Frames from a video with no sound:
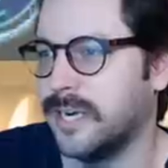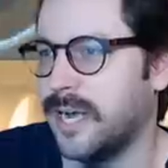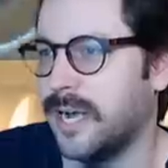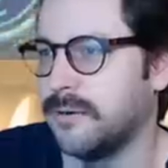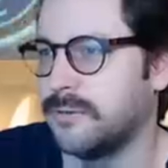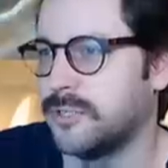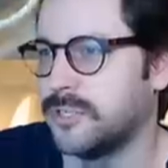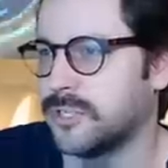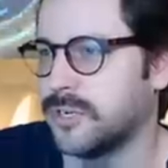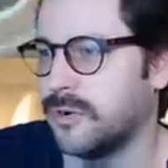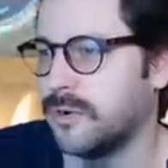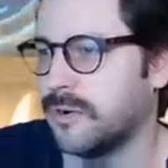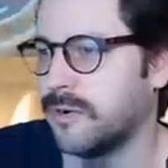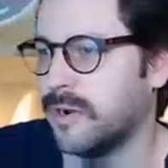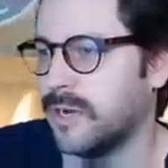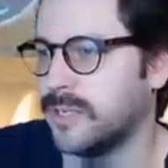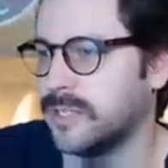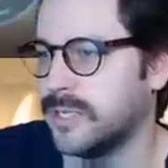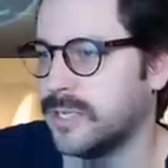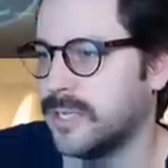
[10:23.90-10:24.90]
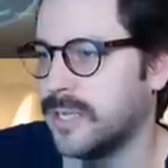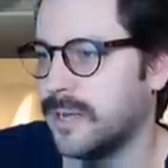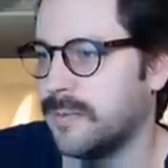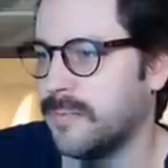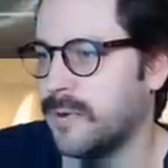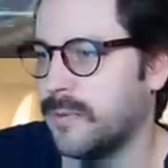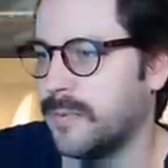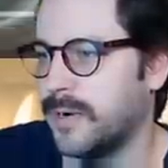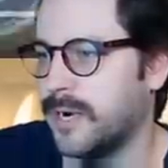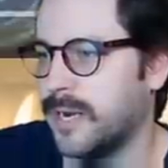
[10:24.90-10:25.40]
I was just going crazy in that
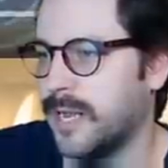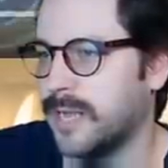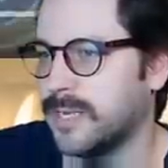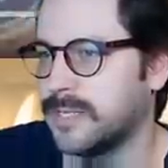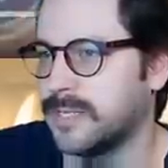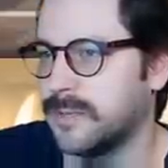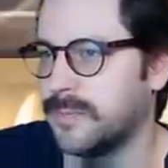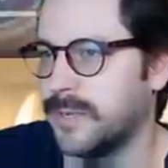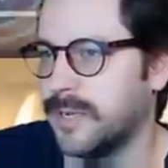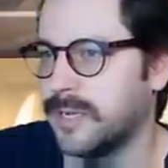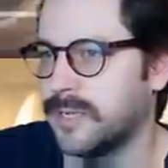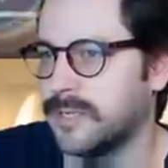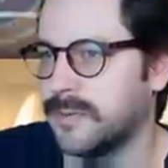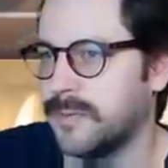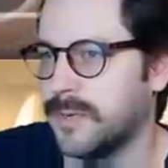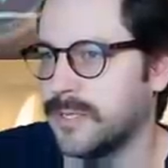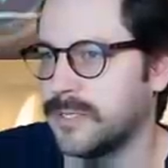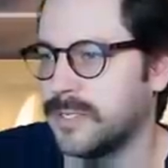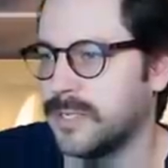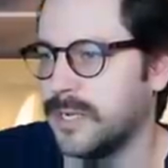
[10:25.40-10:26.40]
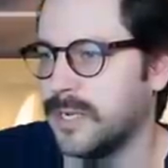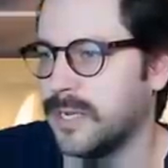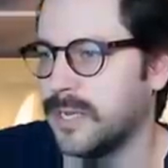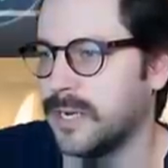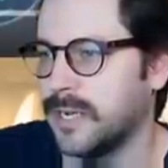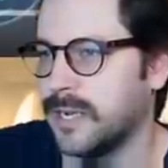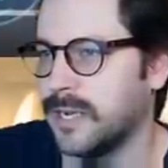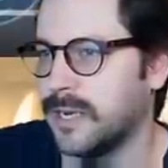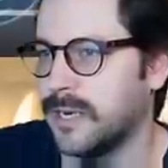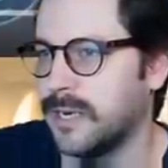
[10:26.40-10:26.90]
moment. It has to be because I'm not seeing it
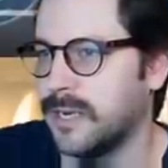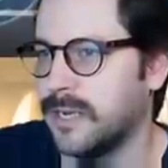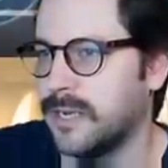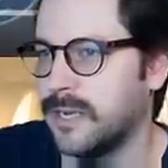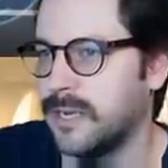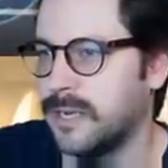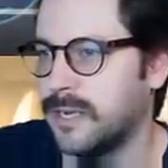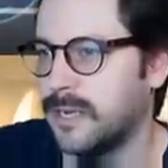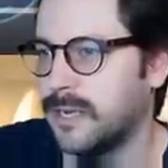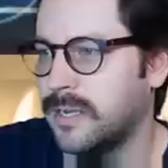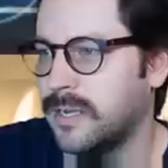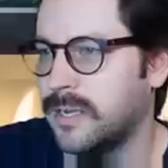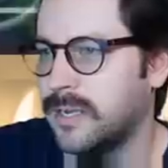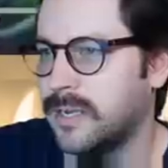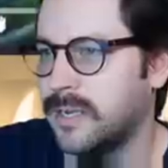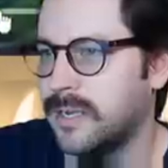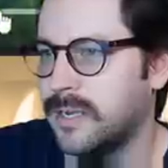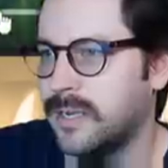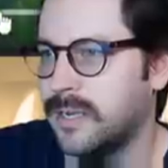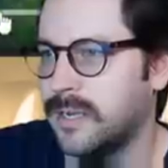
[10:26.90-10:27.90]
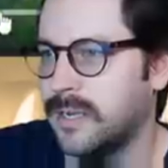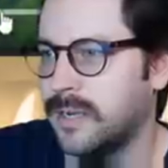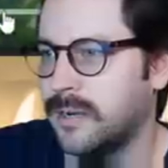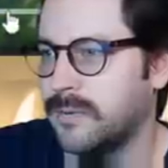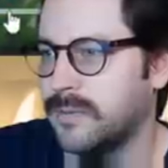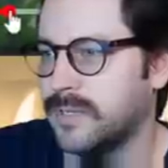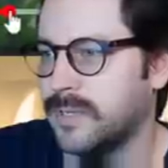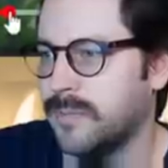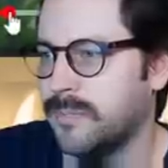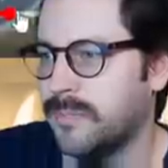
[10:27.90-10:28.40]
again. It
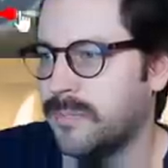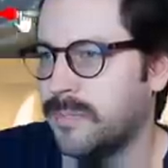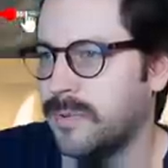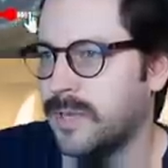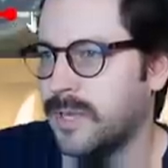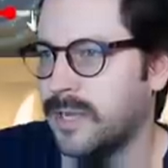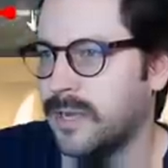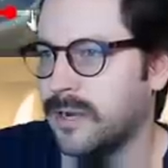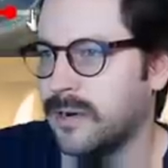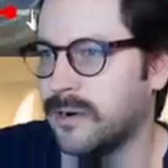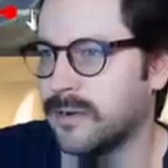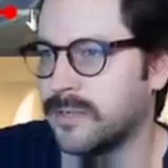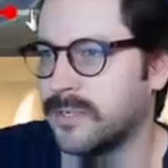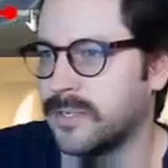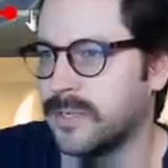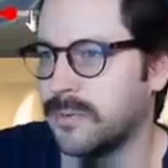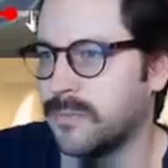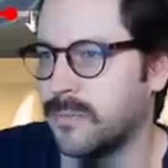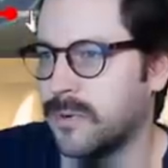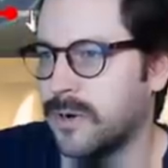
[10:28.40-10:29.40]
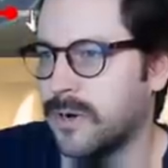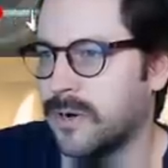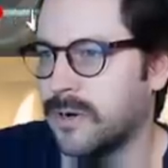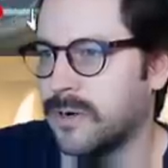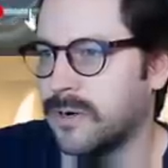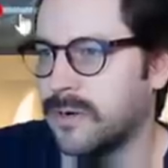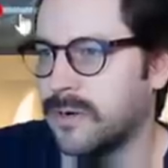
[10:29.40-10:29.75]
was up here somewhere.